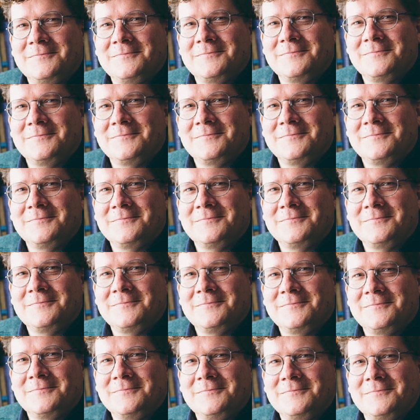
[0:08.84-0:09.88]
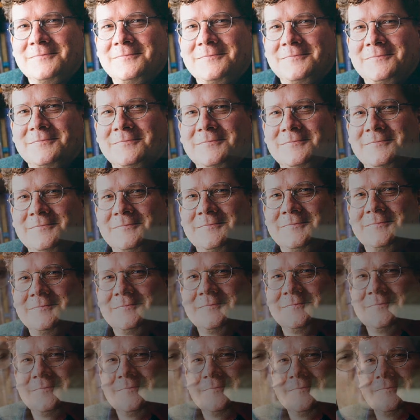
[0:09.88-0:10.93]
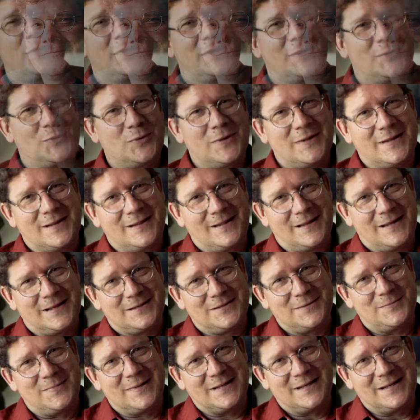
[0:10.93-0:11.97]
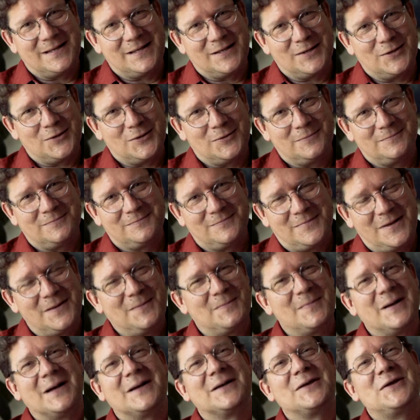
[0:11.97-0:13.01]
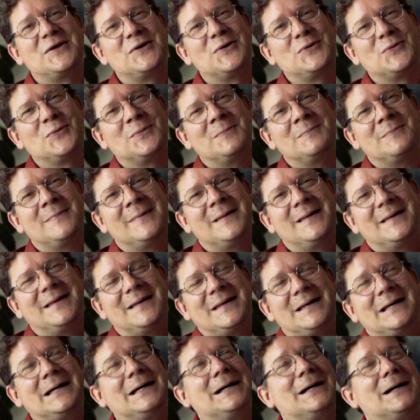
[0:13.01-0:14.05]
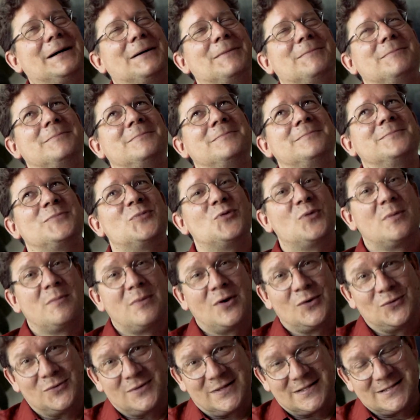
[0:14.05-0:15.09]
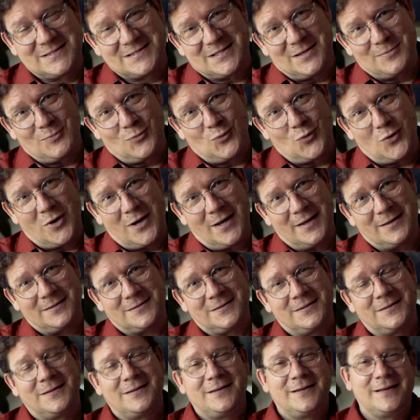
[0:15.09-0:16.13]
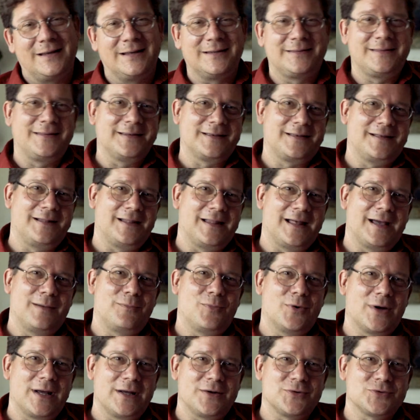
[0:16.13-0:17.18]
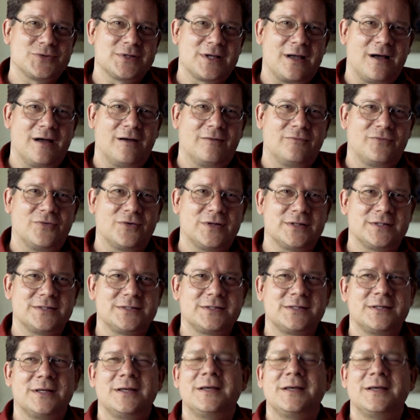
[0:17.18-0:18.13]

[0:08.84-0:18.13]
Hello, everybody. I'm really, really glad to be here among you, remotely somewhat, at the Collaborators conference.